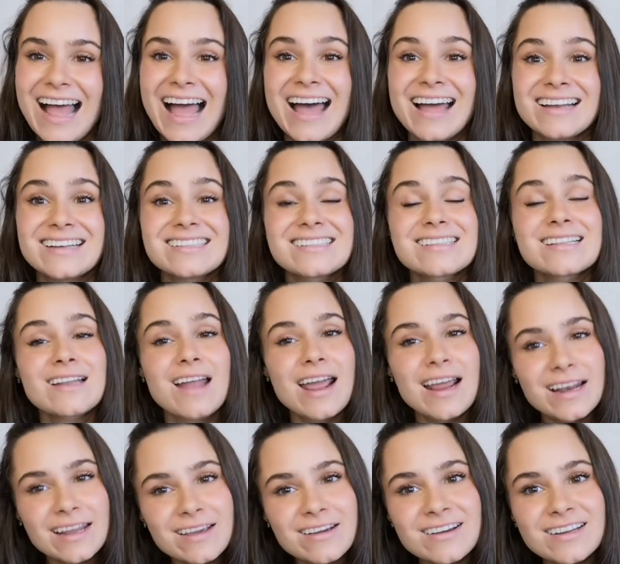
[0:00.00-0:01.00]
And the
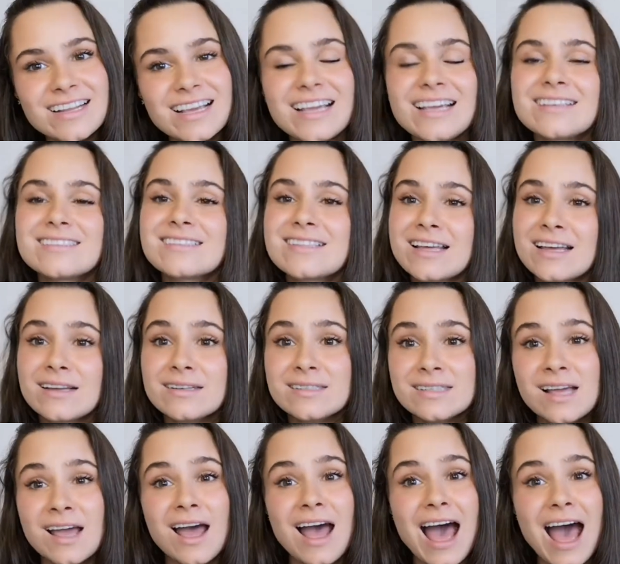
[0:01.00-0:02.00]
likelihood is that
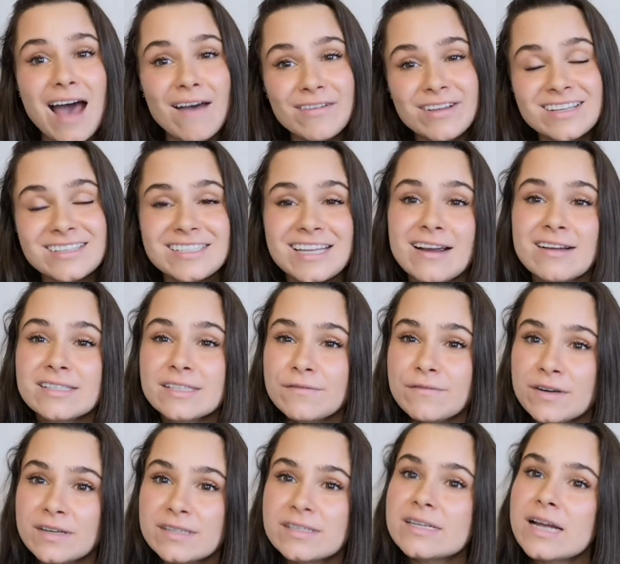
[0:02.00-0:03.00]
having a tear as a
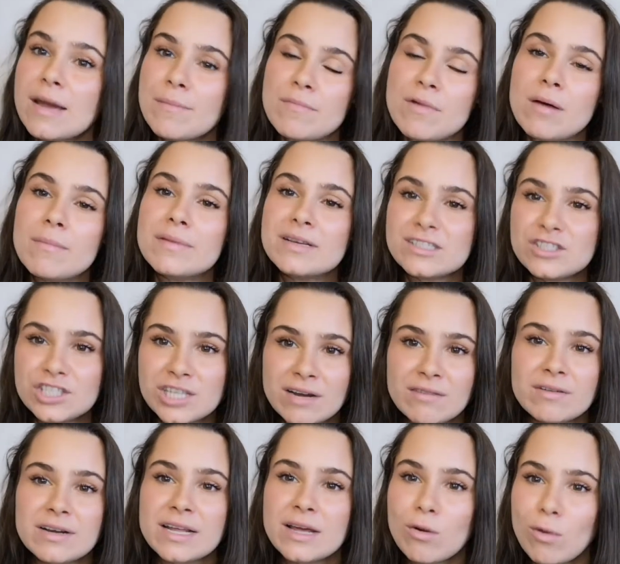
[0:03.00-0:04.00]
first-time mum is
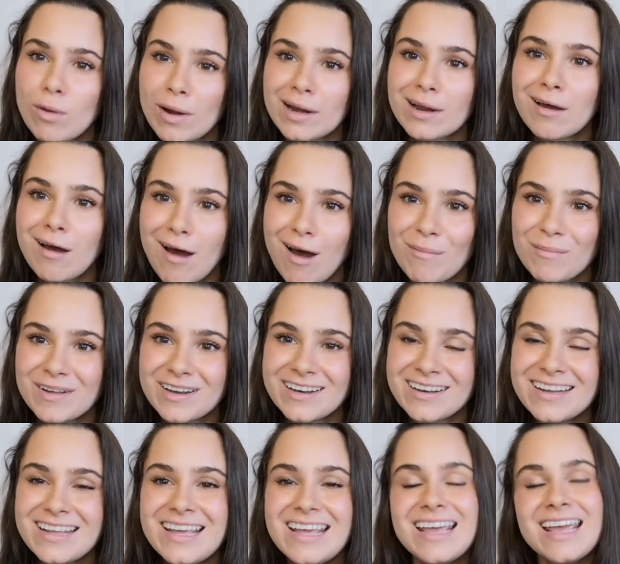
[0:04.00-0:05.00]
generally quite
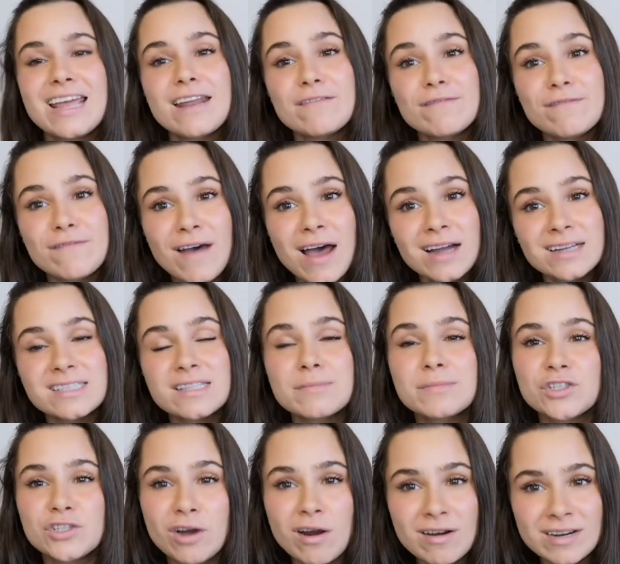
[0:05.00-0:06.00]
common. In fact, the
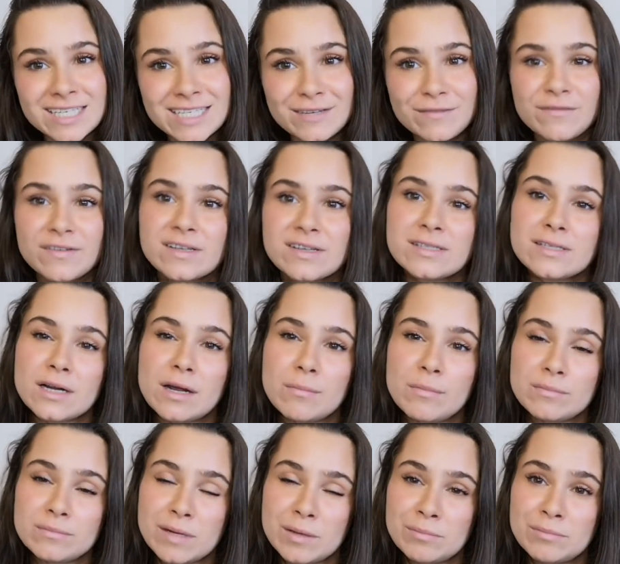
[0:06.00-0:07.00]
majority of
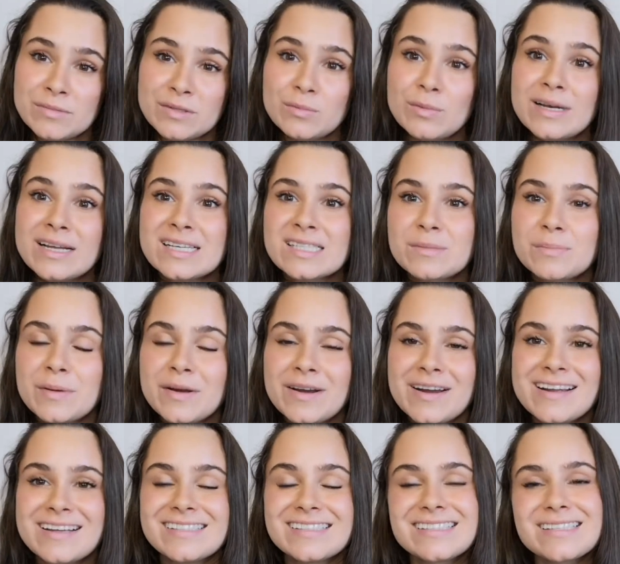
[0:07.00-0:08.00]
first-time mums will
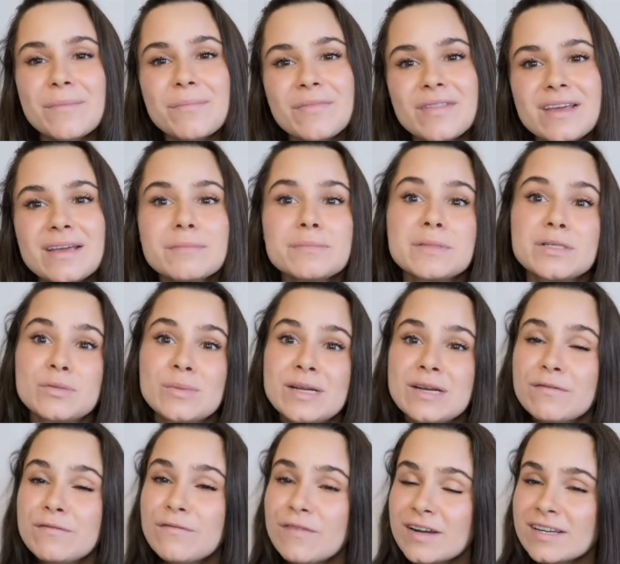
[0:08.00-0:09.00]
experience something
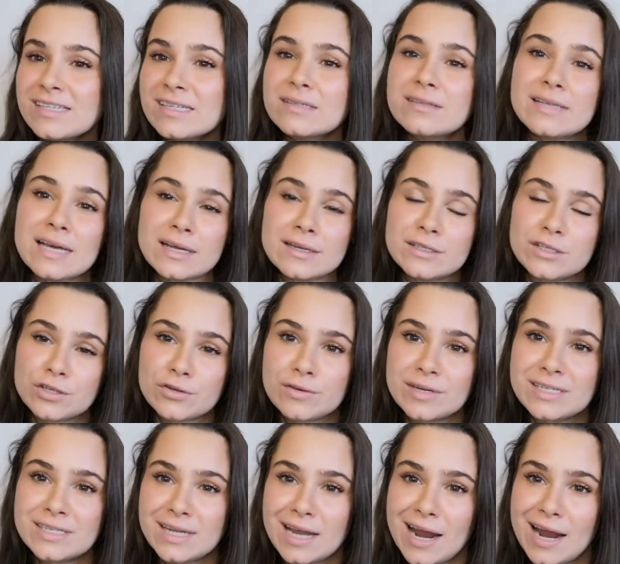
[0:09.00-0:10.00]
between a first and second
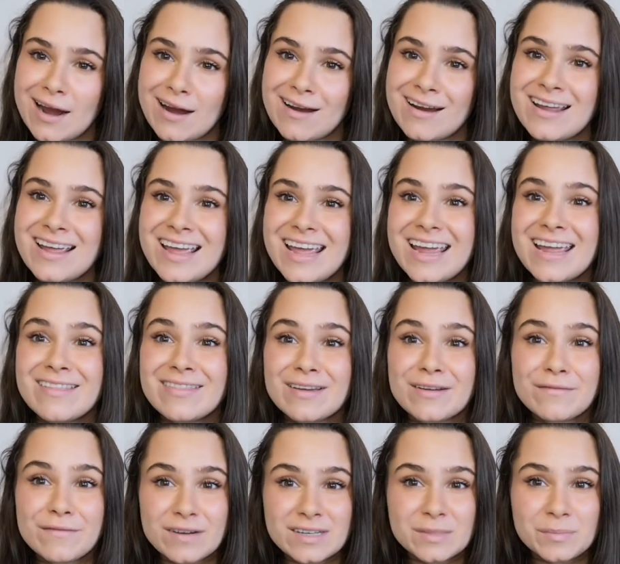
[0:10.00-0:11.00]
degree tear in
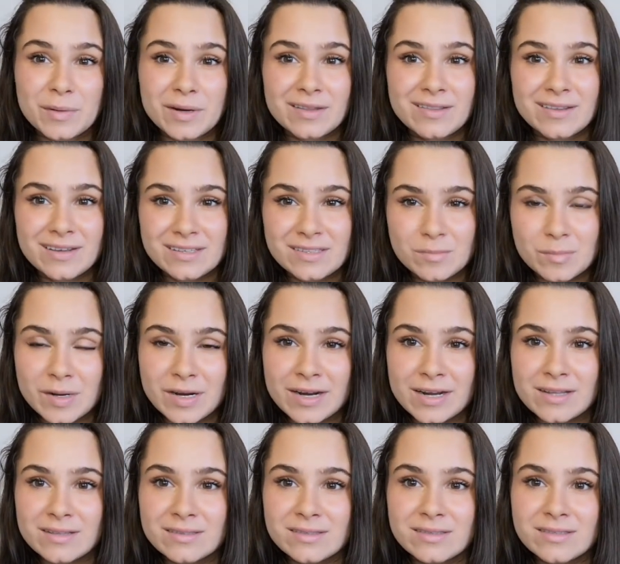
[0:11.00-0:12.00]
their first birth
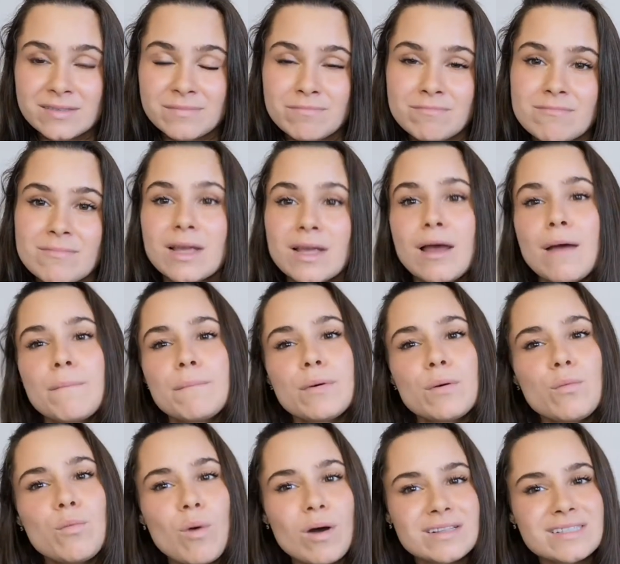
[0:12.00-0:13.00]
experience.
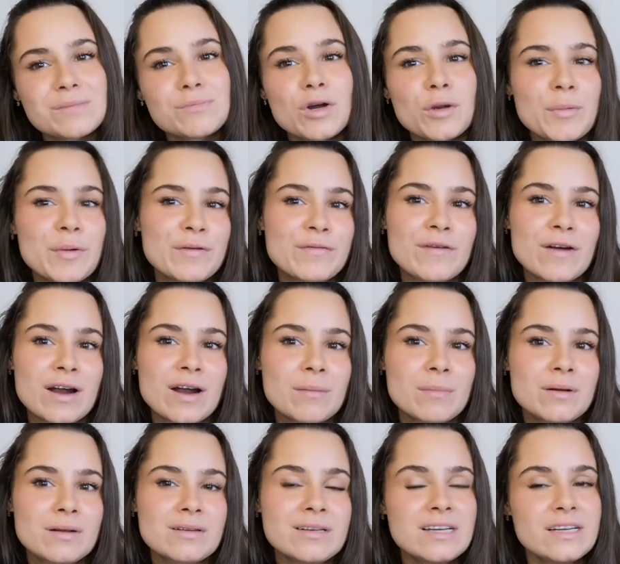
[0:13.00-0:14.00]
But what's more
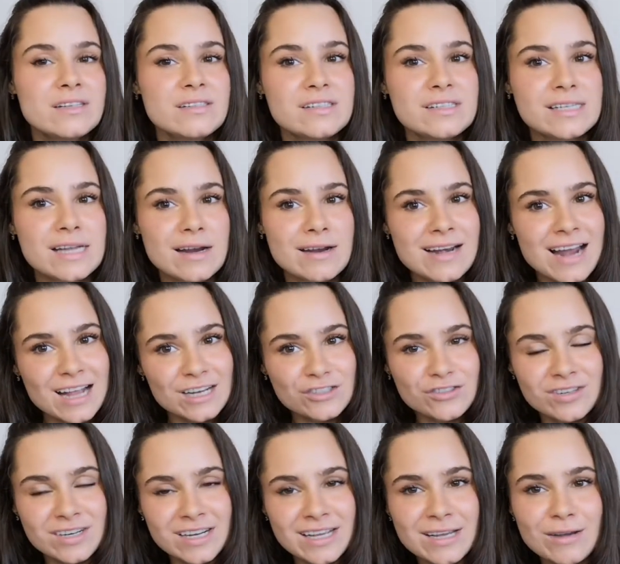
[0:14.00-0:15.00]
preferable, to tear
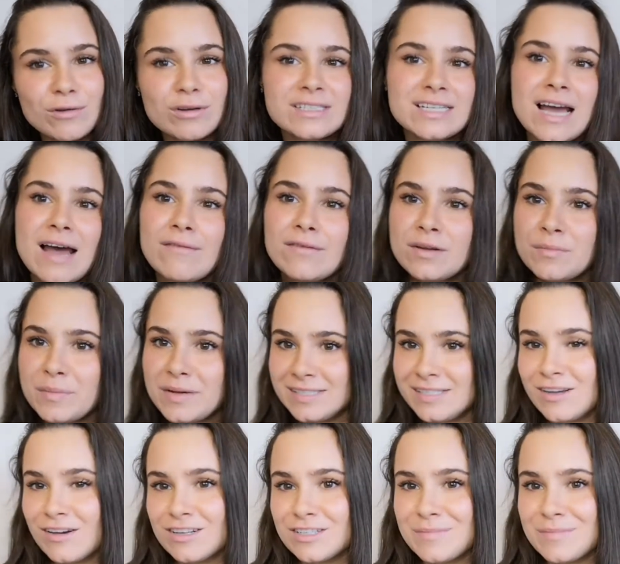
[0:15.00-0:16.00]
naturally or to have an
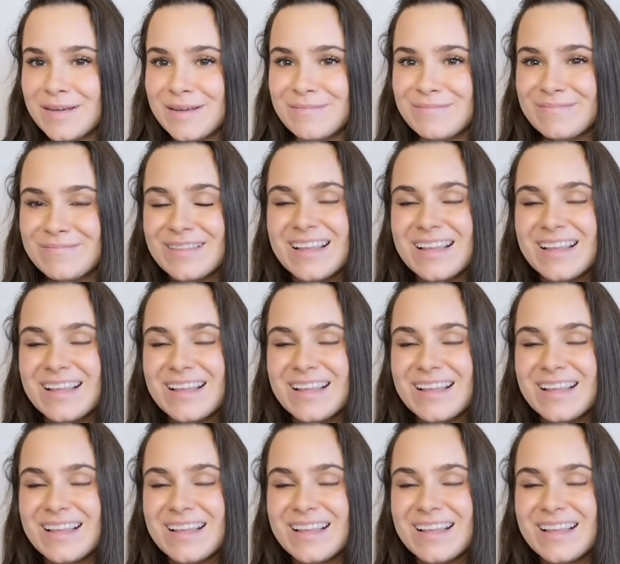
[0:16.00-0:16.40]
episiotomy?